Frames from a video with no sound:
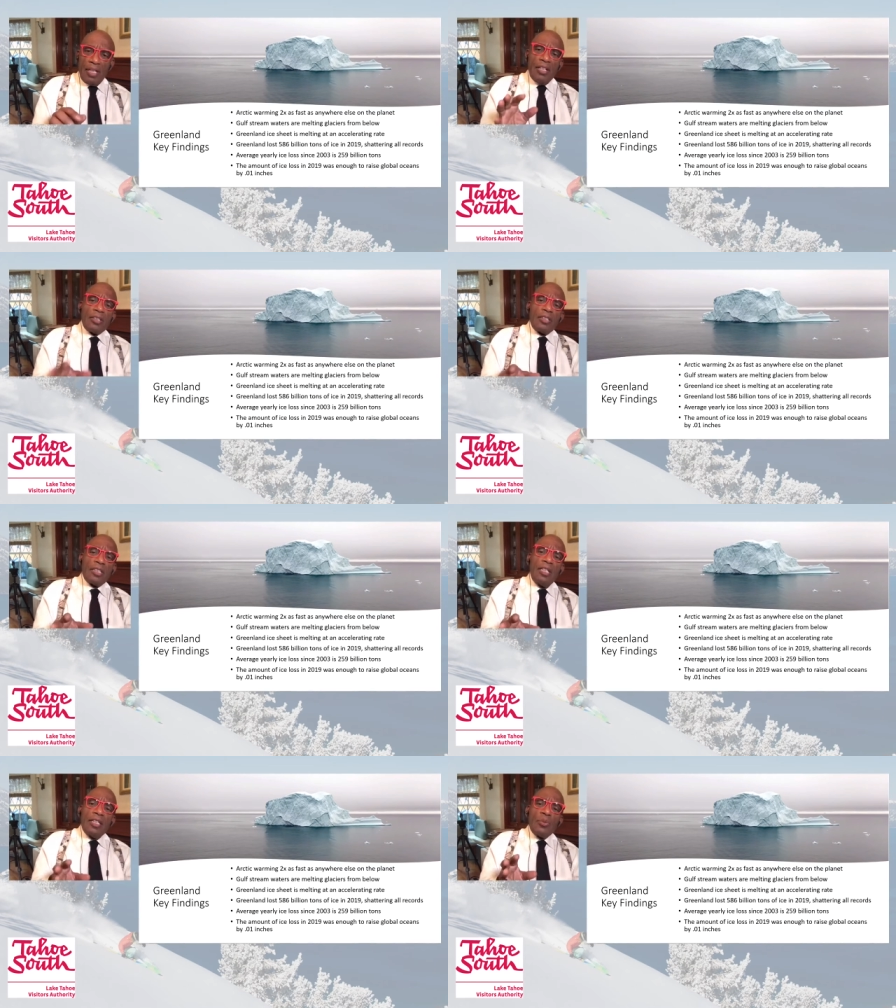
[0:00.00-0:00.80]
The Arctic
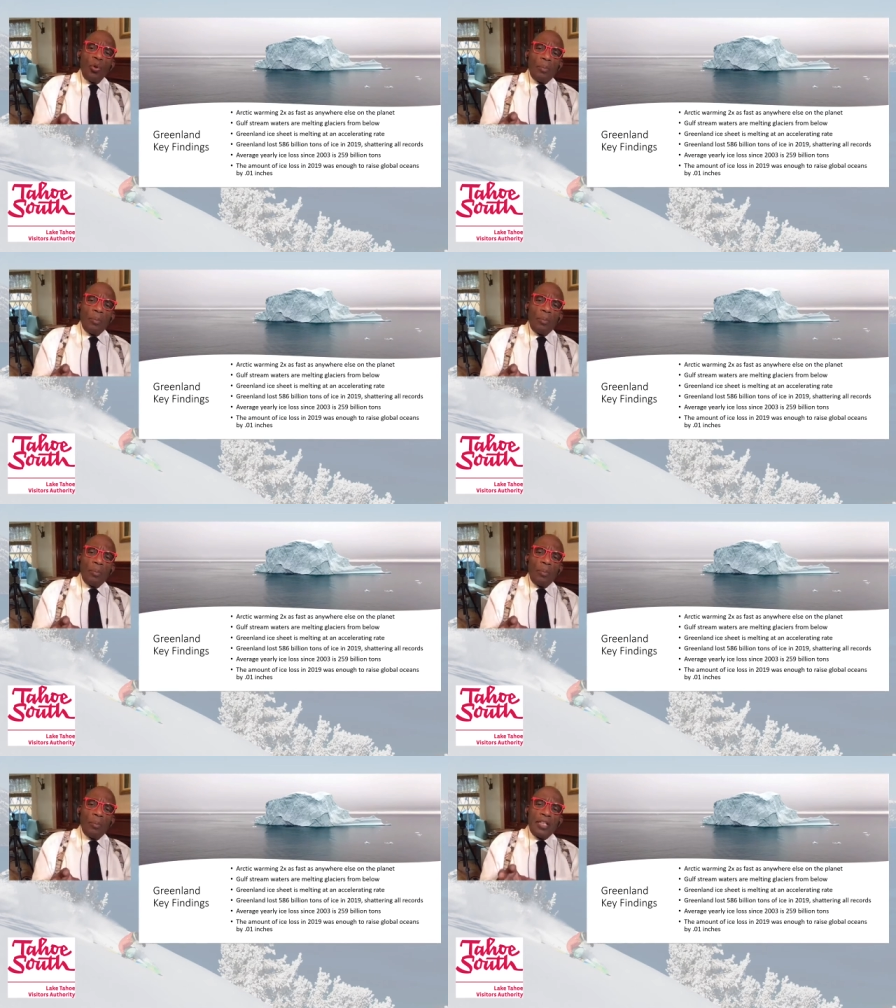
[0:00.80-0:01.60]
is
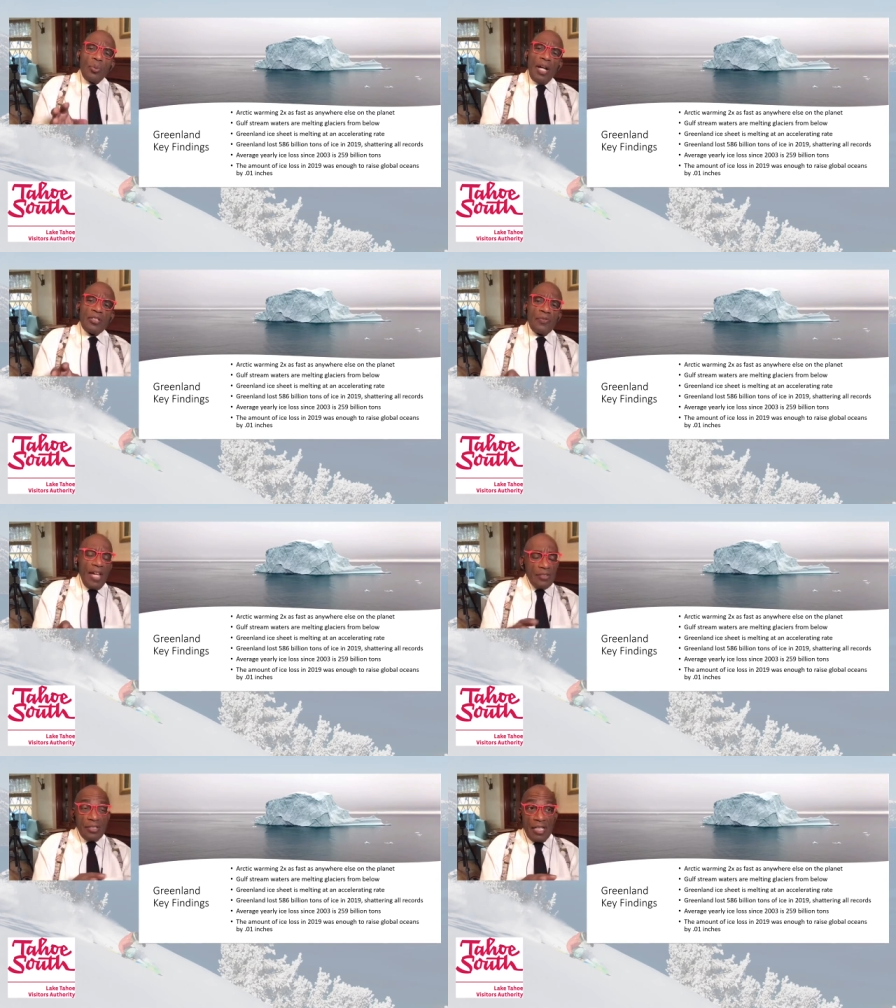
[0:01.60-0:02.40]
warming twice
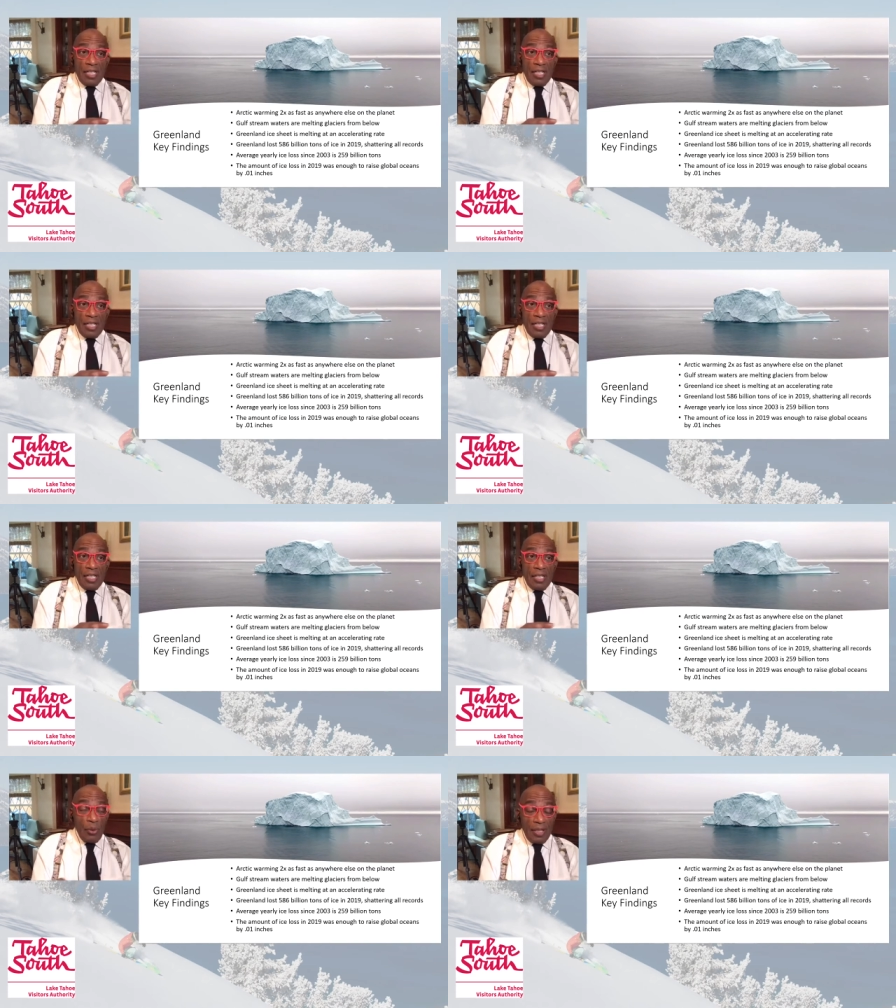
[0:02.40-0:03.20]
as fast as
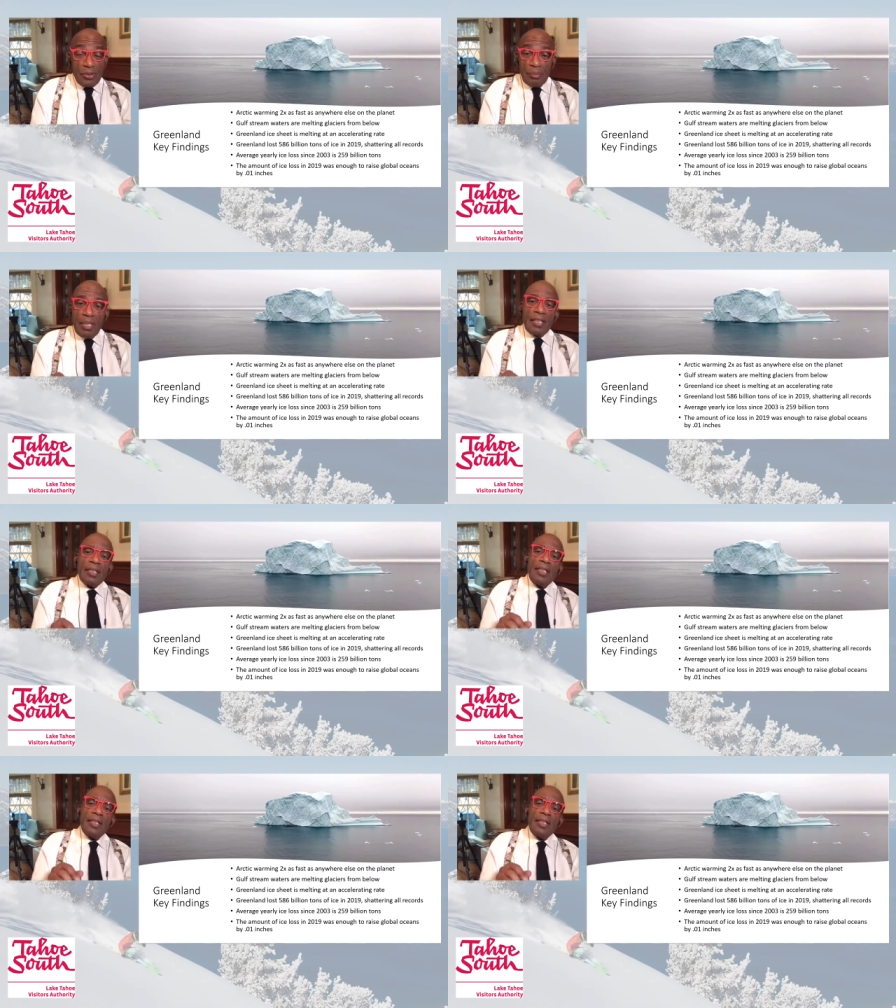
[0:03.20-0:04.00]
anywhere else on the
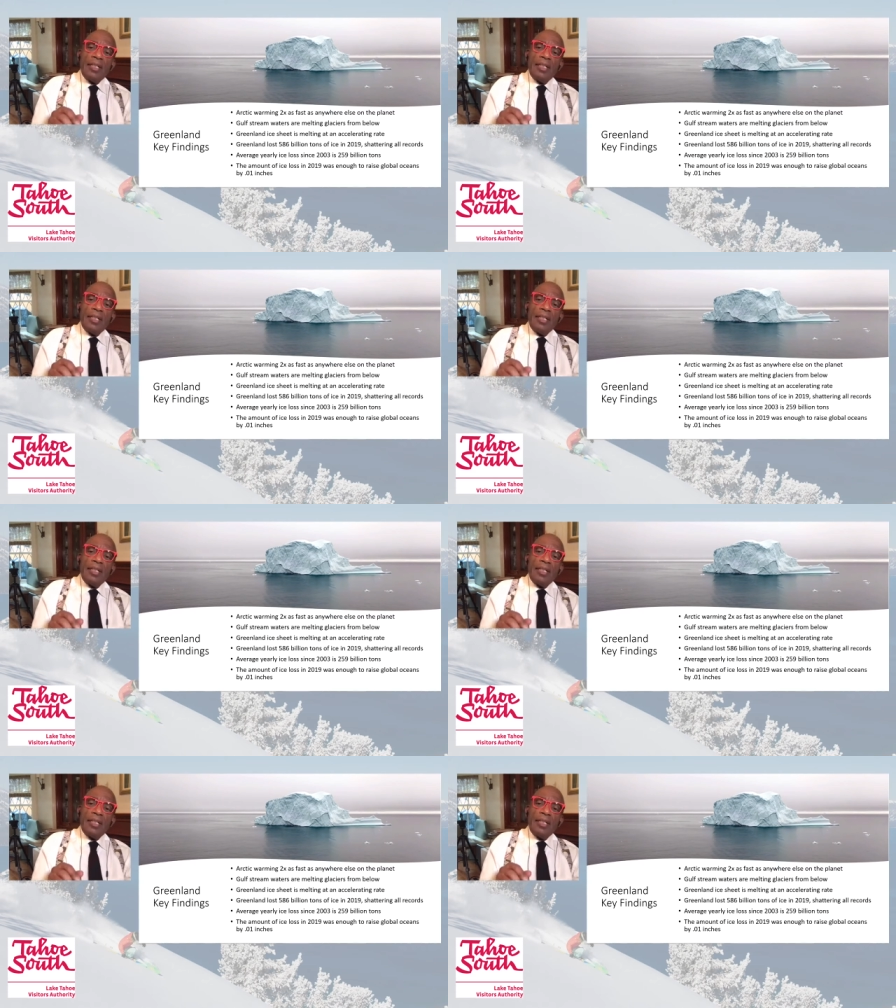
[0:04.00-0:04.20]
planet.